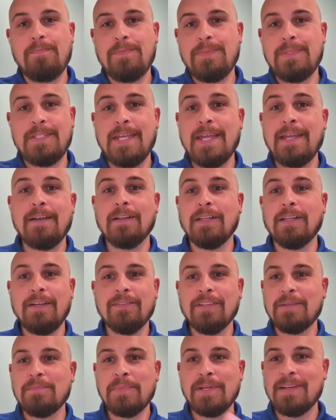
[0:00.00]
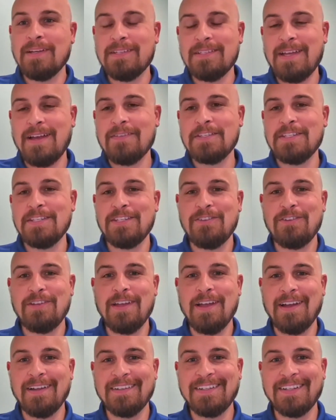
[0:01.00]
say Cleveland because obviously you
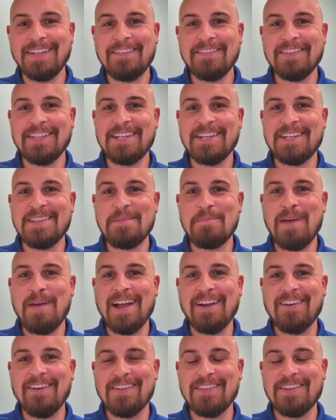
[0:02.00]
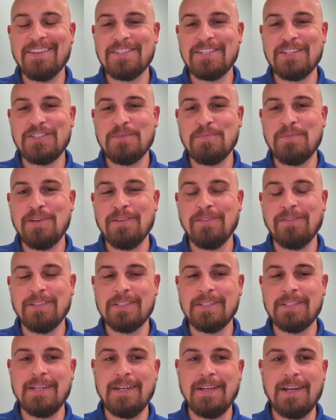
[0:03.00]
got Cleveland in the background there, such a beautiful
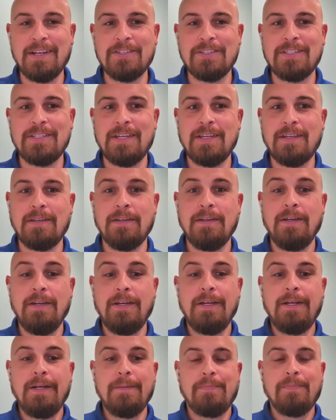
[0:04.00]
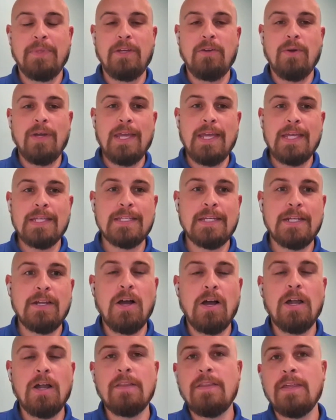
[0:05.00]
city. I just think, is it
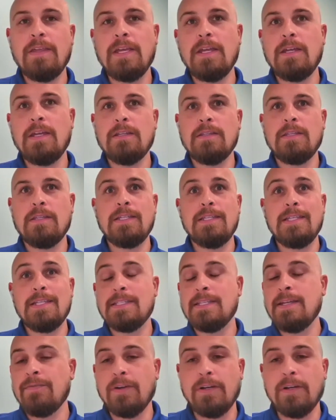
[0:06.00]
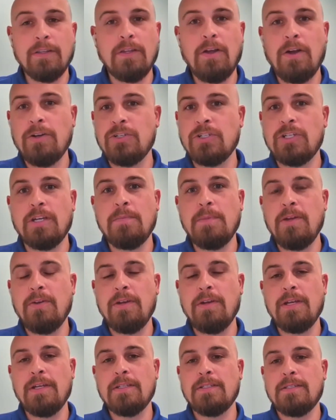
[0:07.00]
on these different large
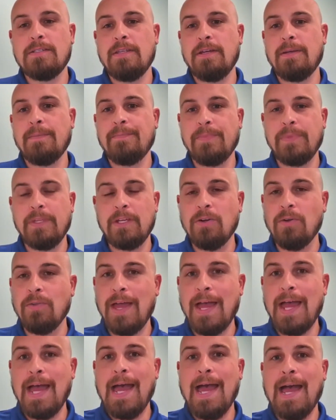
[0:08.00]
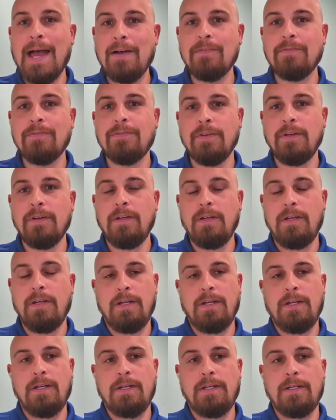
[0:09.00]
communities that that have
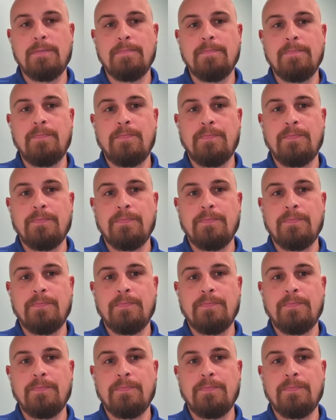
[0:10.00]
um,